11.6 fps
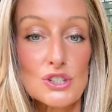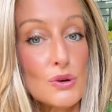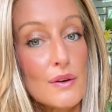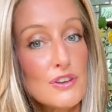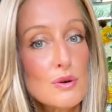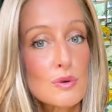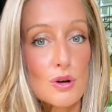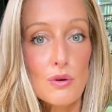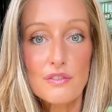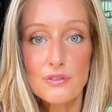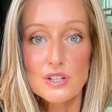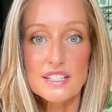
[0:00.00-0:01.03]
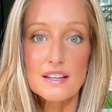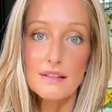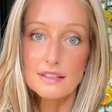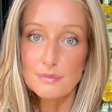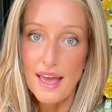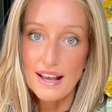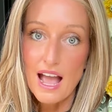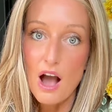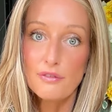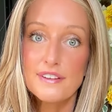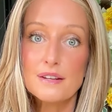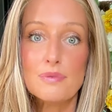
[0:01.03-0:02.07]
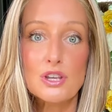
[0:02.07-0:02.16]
So if you were going for a solid black outfit,